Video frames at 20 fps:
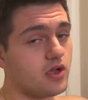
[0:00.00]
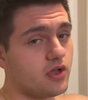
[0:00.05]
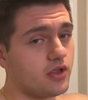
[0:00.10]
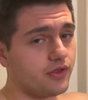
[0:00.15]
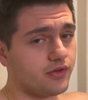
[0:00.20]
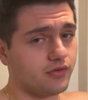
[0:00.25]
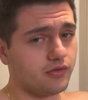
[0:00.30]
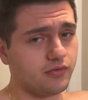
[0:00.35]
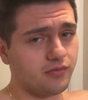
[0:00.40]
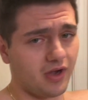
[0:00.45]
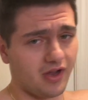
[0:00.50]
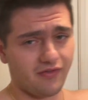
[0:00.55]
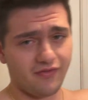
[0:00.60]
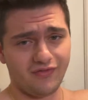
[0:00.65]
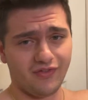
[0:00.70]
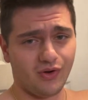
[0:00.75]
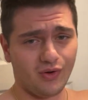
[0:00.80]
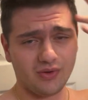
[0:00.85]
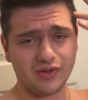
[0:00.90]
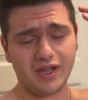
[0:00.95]
through my
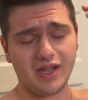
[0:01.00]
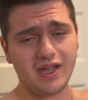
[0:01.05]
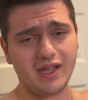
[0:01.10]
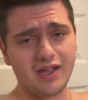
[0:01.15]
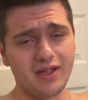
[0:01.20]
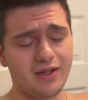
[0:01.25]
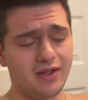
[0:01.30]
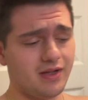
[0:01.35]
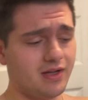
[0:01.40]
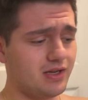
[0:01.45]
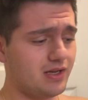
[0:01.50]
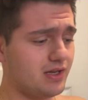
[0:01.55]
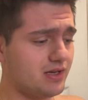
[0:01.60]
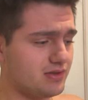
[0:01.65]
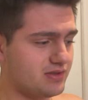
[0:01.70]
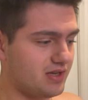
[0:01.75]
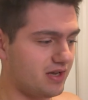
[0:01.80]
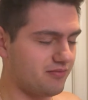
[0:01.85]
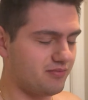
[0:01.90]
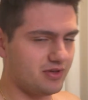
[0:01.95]
full day
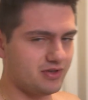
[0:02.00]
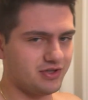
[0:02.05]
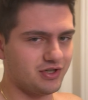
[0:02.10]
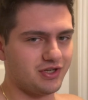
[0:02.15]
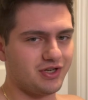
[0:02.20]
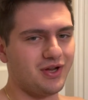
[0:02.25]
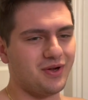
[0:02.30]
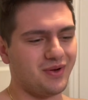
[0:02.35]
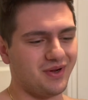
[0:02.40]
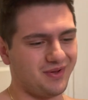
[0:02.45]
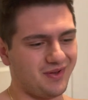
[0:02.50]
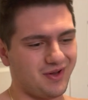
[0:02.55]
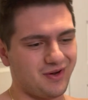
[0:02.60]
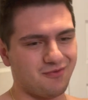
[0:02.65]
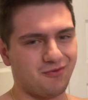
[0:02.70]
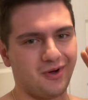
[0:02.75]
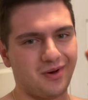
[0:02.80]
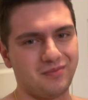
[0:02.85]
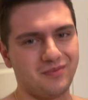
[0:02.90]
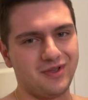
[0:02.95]
because I've been just doing like
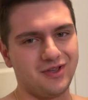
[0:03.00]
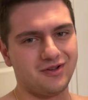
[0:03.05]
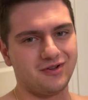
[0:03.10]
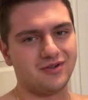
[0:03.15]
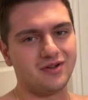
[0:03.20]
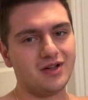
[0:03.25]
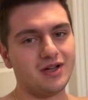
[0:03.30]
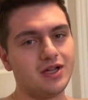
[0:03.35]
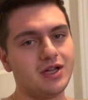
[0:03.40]
one meal.